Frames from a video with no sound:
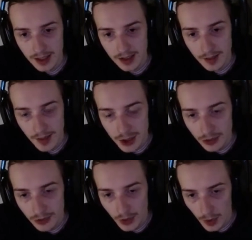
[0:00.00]
magical
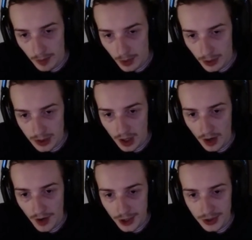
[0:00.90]
footwear boots
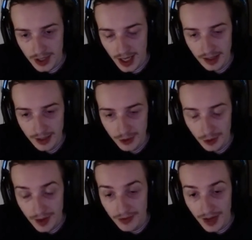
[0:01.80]
are actually a little
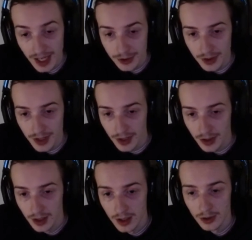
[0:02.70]
bit faster than
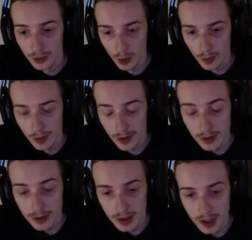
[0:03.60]
normal
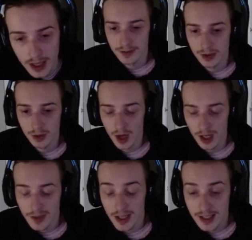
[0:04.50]
boots. So
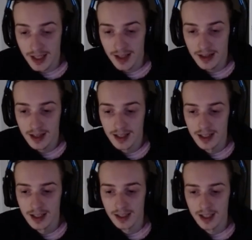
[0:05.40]
Cosmic Insight
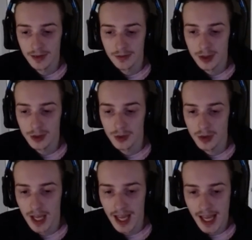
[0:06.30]
gives
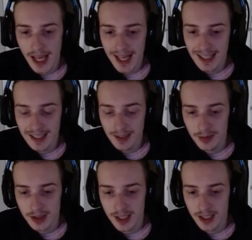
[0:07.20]
you
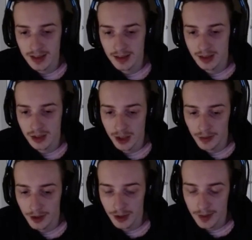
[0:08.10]
18%
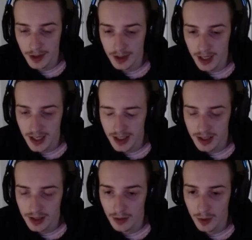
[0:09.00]
summoner spell
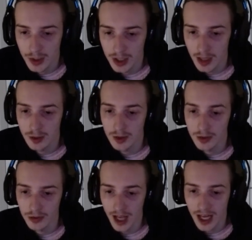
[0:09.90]
haste, which allows you to
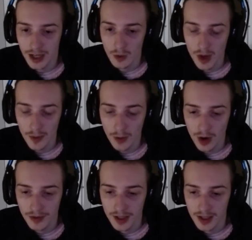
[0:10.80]
flash way more
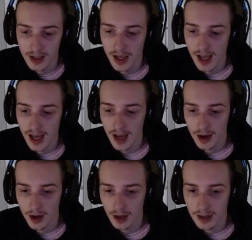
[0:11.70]
often.
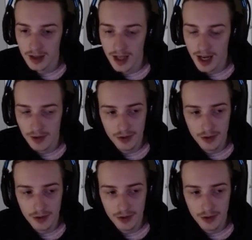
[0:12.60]
And on Lillia,